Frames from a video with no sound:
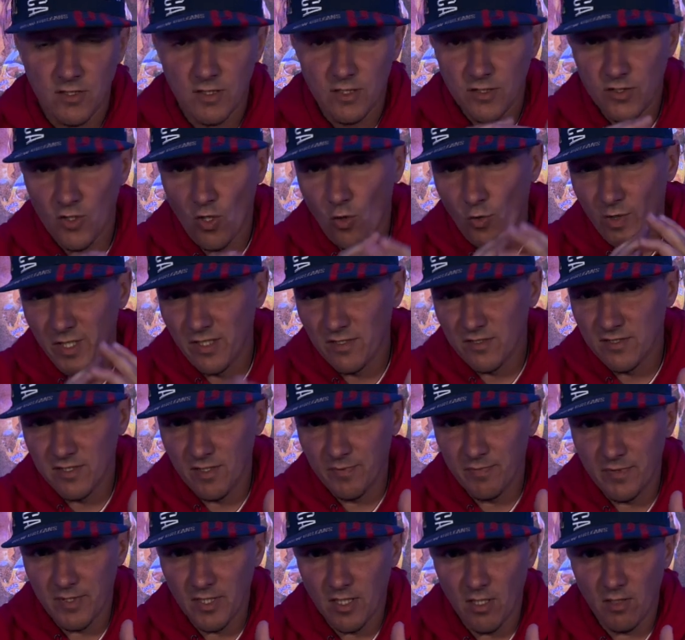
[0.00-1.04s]
So heel
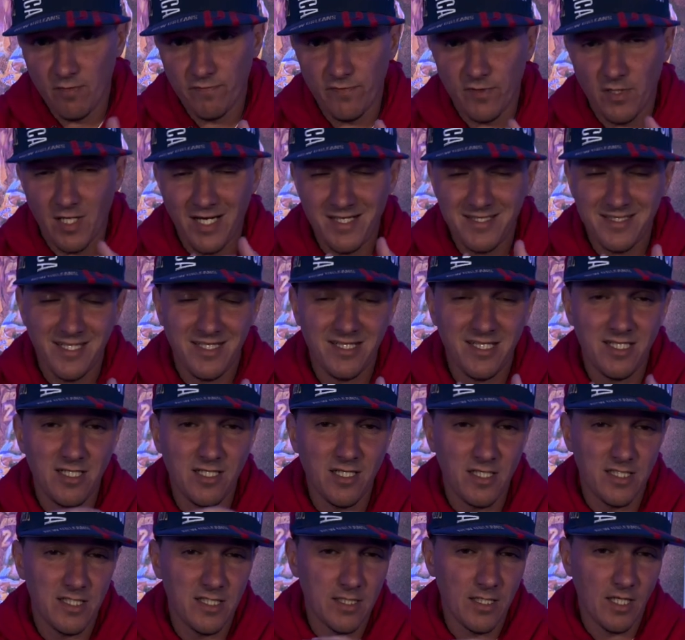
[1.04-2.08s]
slip in comfort. I said the
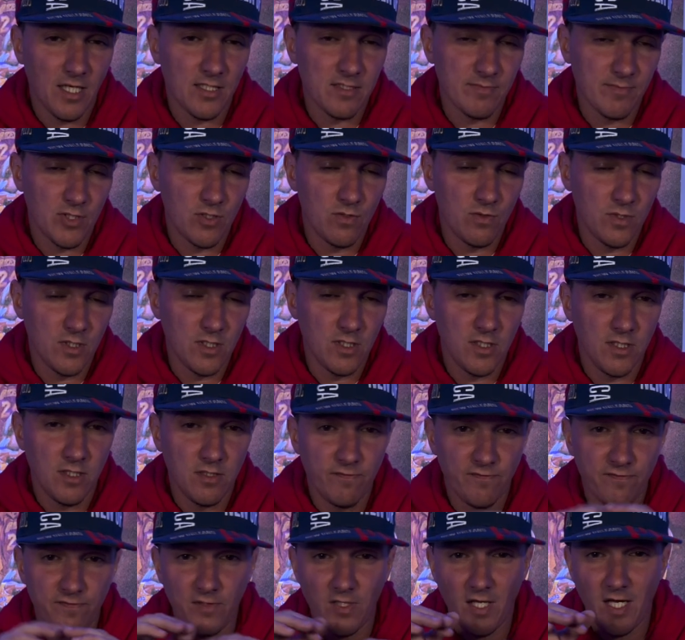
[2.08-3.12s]
Nike Cosmic Unity
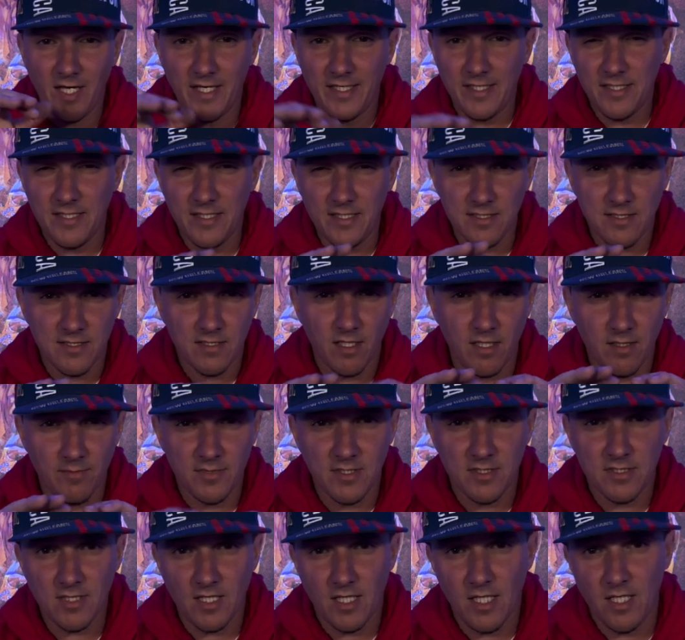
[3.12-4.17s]
FlyEase type
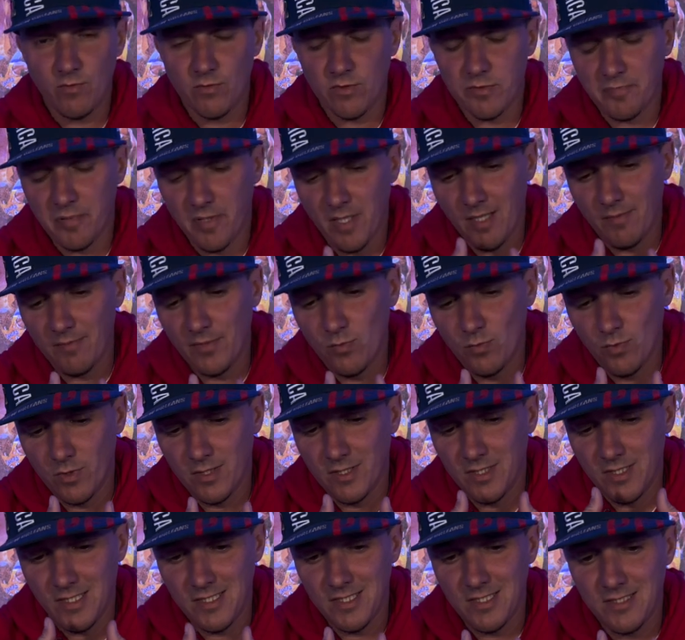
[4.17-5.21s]
design was probably one
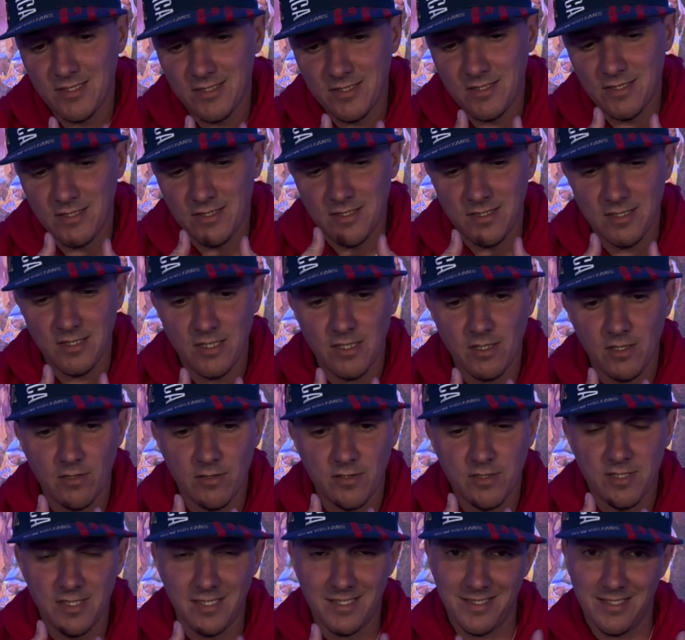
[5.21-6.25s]
of the easiest
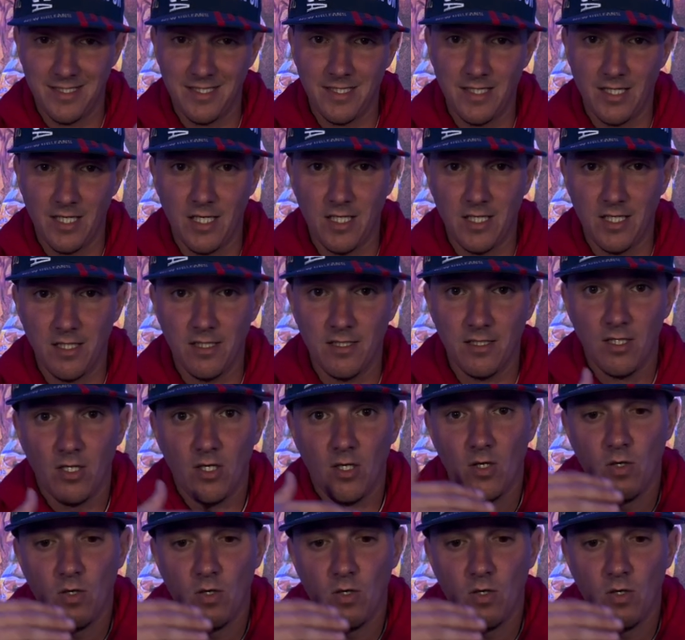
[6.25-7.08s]
sneakers to get on.